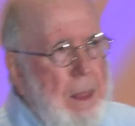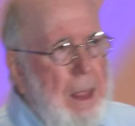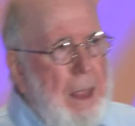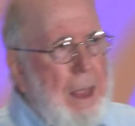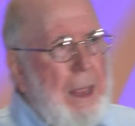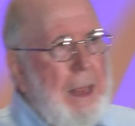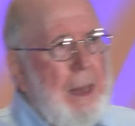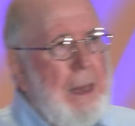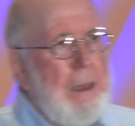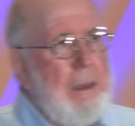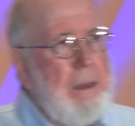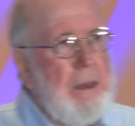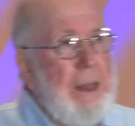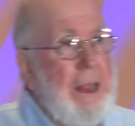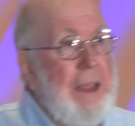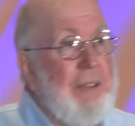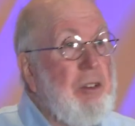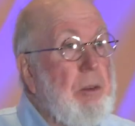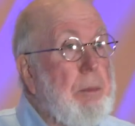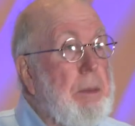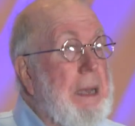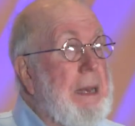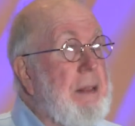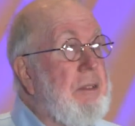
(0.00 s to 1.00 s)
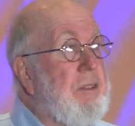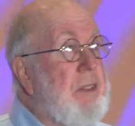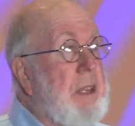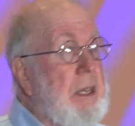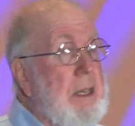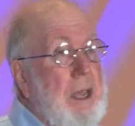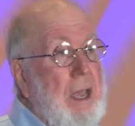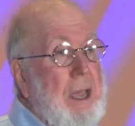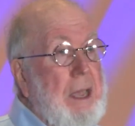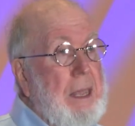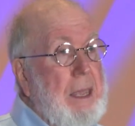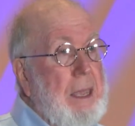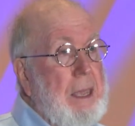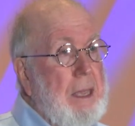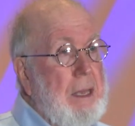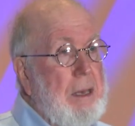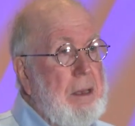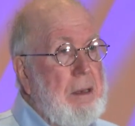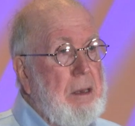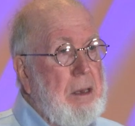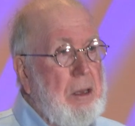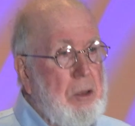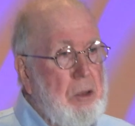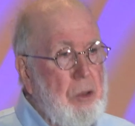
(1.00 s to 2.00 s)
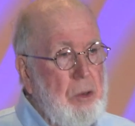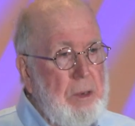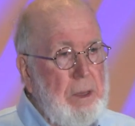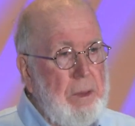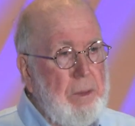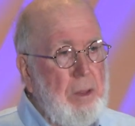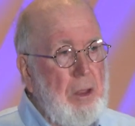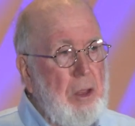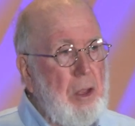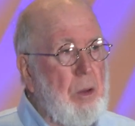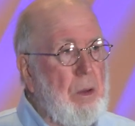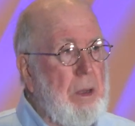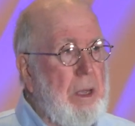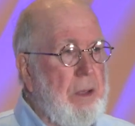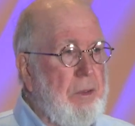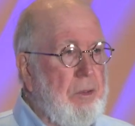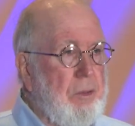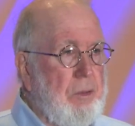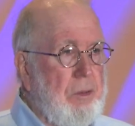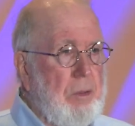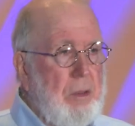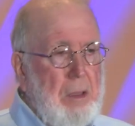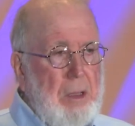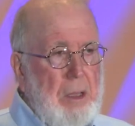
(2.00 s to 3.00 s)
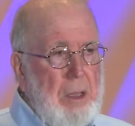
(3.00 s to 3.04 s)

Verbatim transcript: And everybody's denying it, including the US.